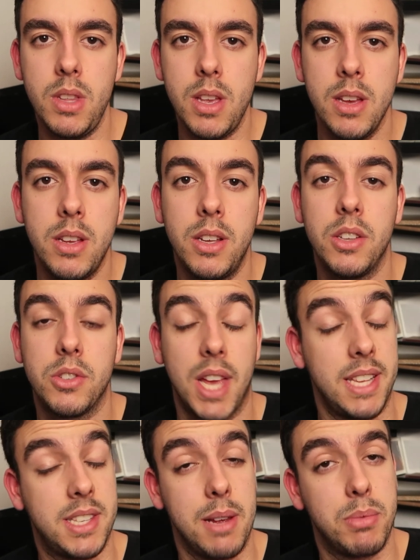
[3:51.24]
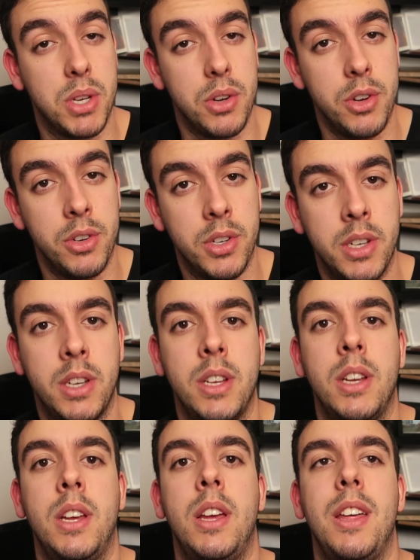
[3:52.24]
So that's step two,
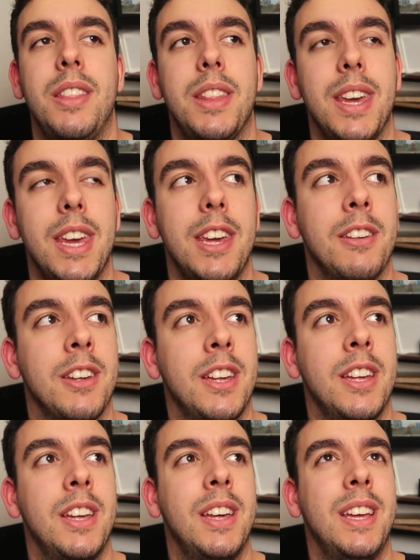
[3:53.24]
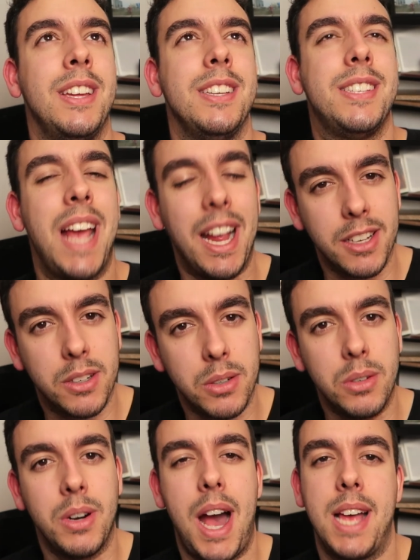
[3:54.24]
the
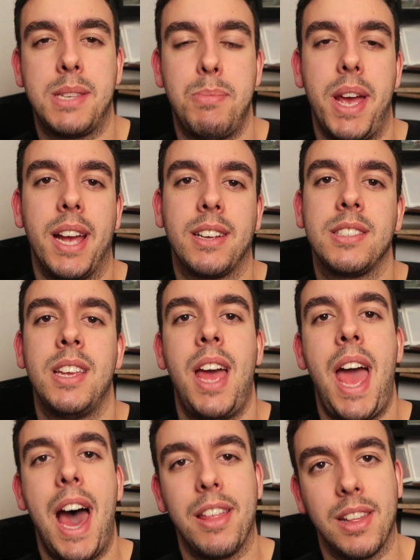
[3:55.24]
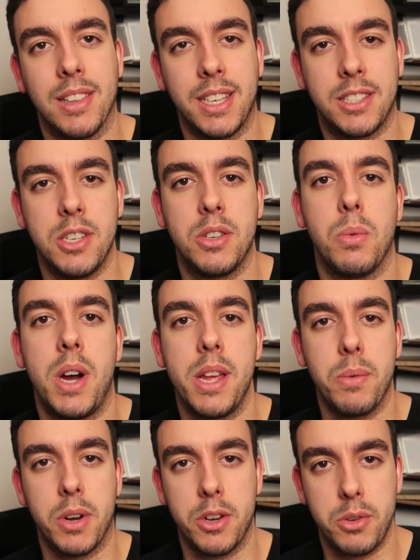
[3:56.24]
technical aspects, how that links into why
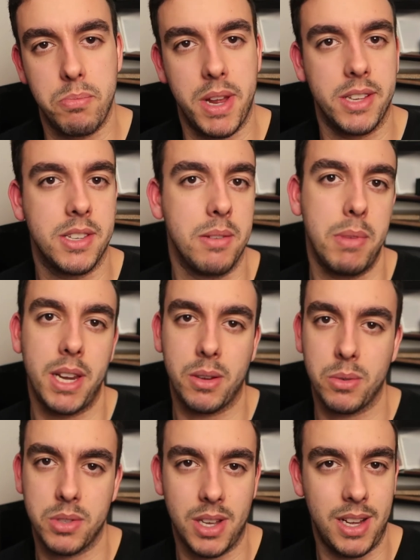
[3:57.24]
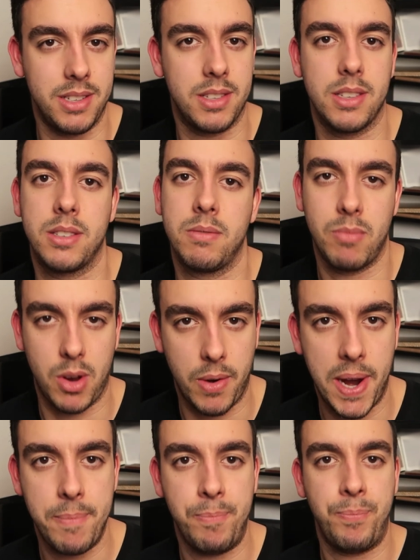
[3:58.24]
you want to do medicine, medical sciences. All right.